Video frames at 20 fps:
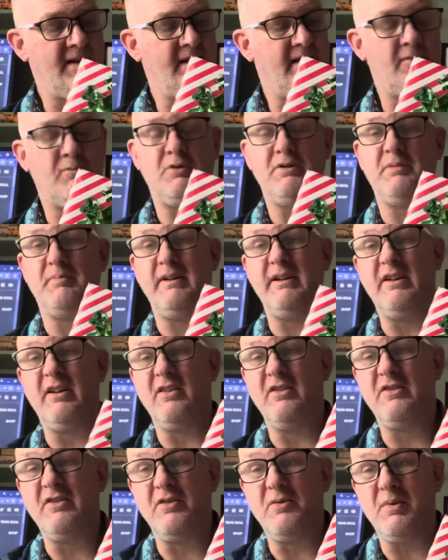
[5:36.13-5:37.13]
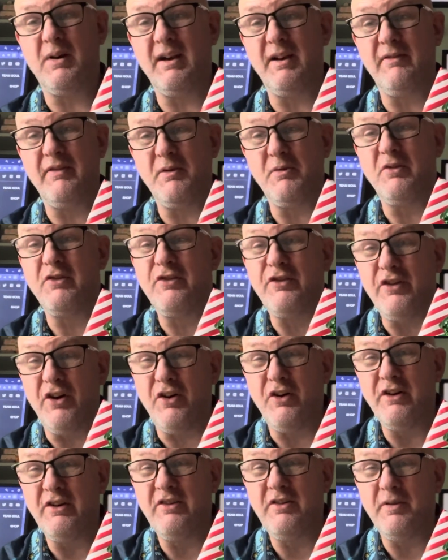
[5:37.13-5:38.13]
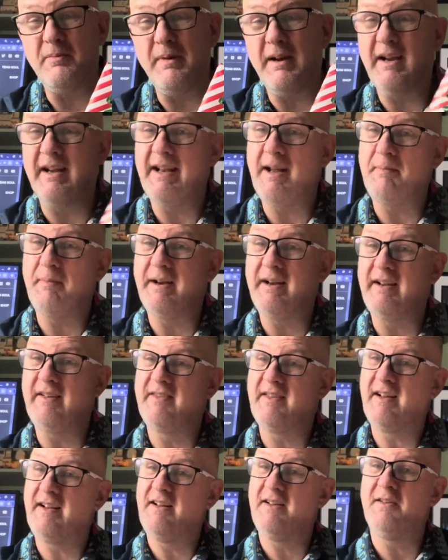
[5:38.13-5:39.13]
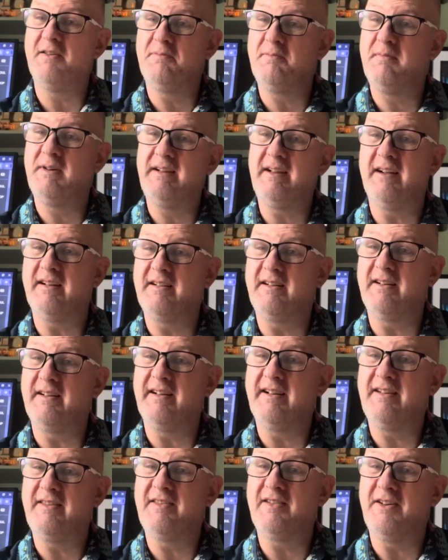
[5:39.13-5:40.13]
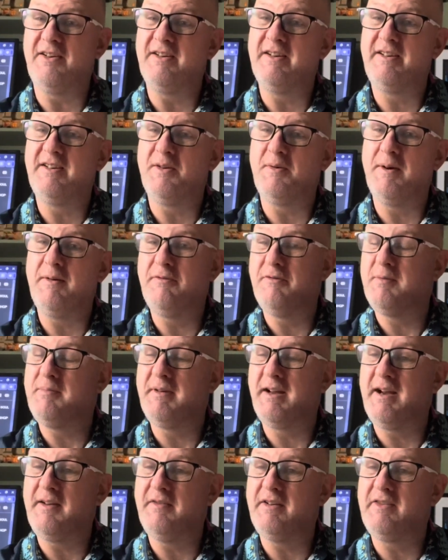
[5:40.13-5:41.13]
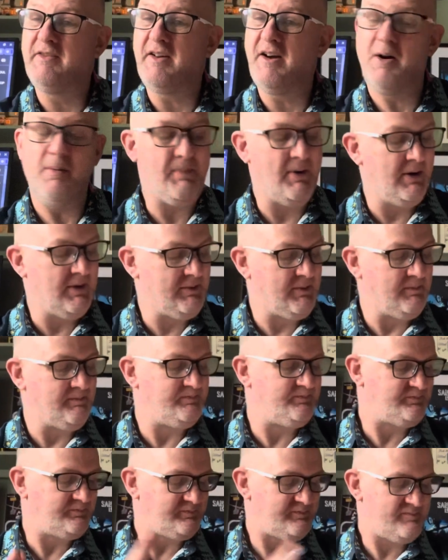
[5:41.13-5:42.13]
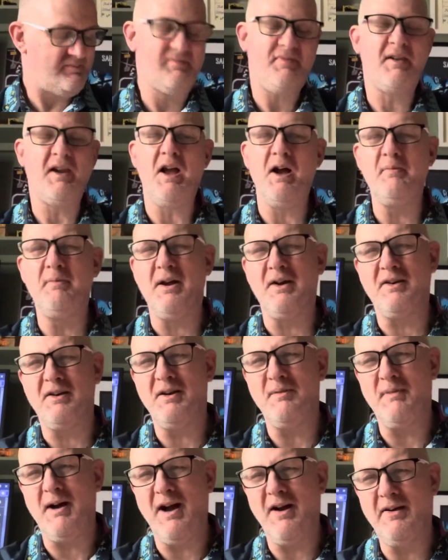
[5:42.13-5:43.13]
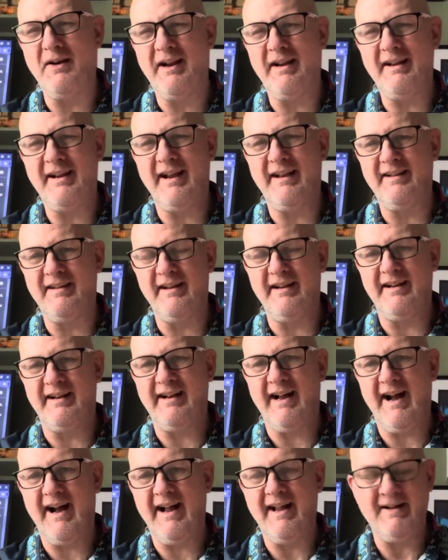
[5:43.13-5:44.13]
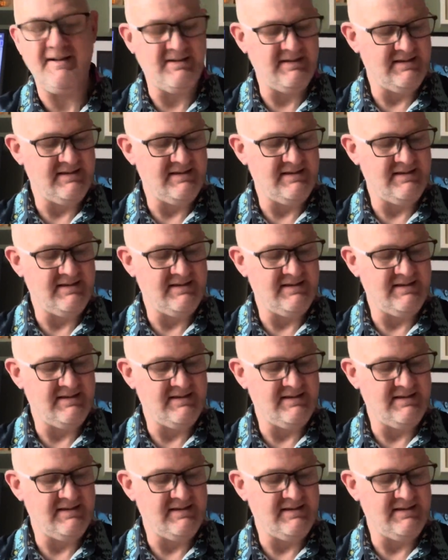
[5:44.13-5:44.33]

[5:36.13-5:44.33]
would have been nice as well if it was signed to me. And then my kids say, look, my dad got this signed to him from David Soul, but I'm not going to moan. At the end of the day,